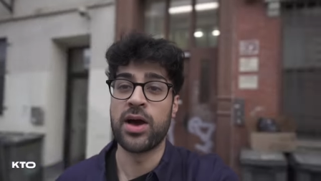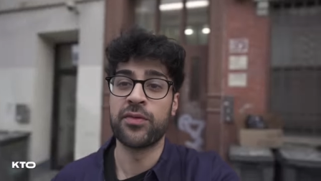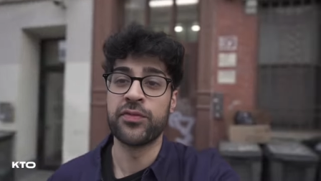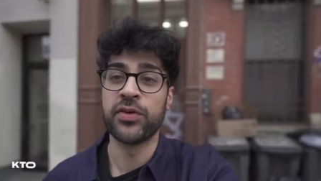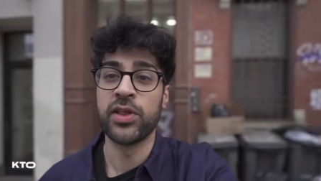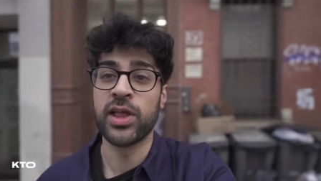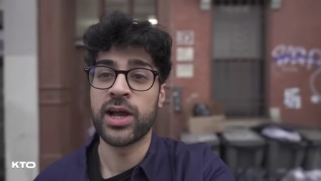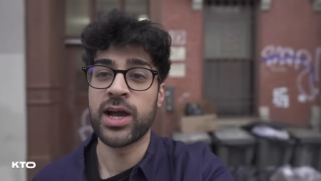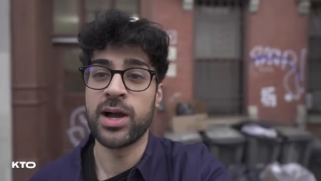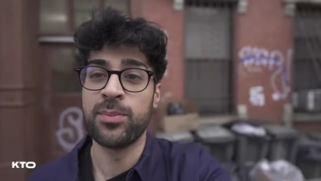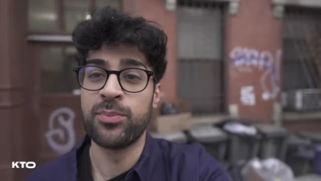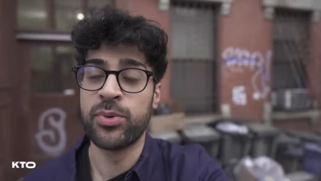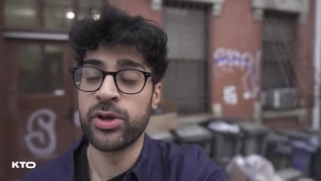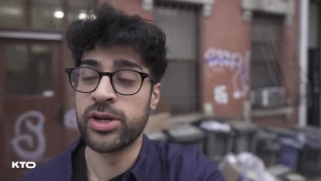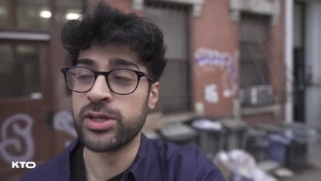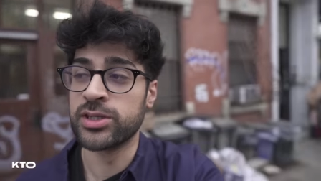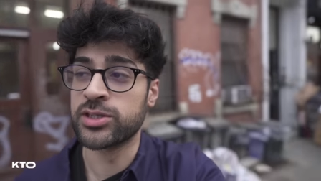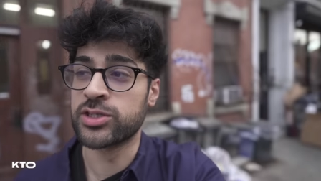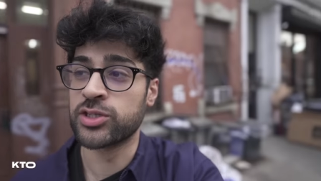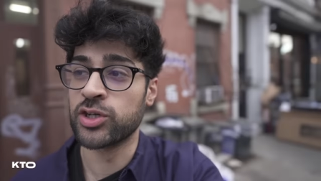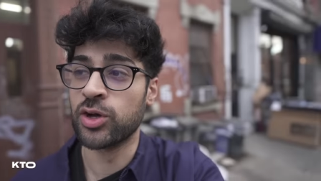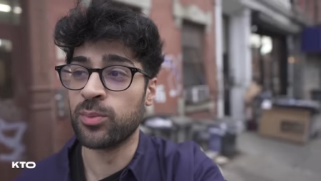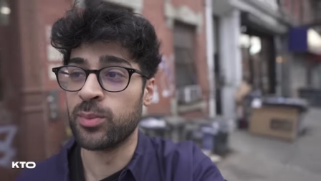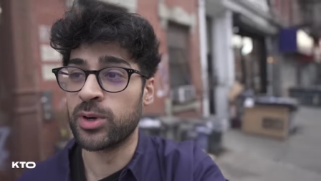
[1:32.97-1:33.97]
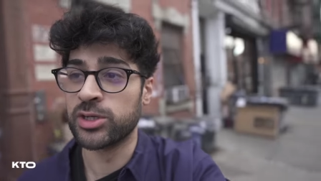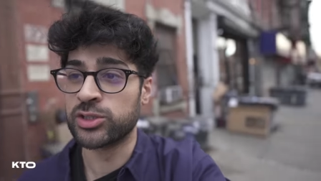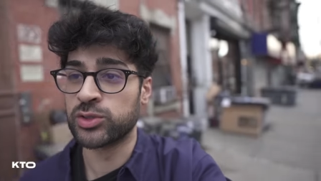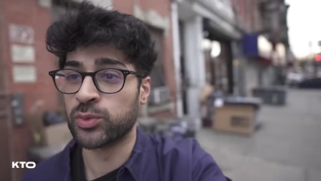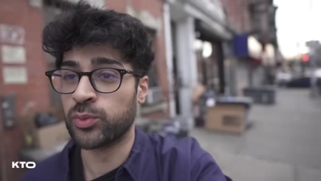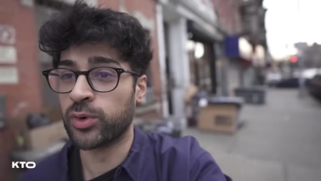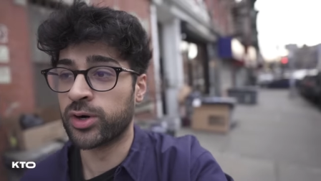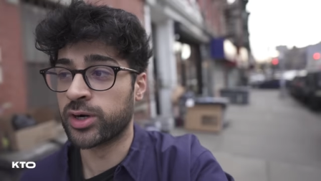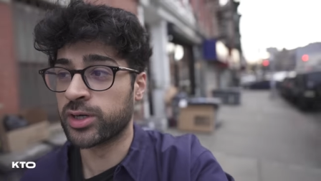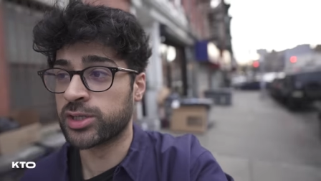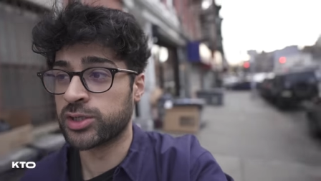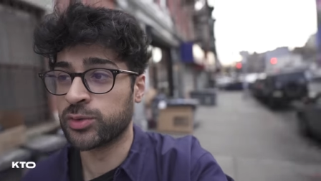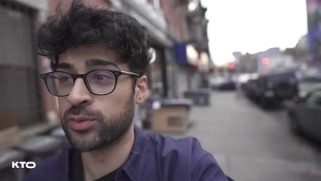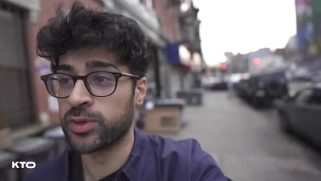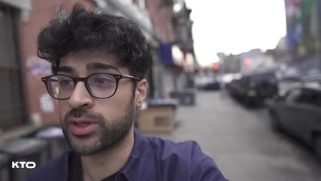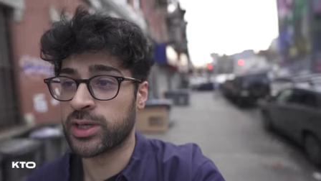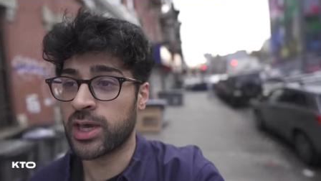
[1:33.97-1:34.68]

I feel like I put in so much work doing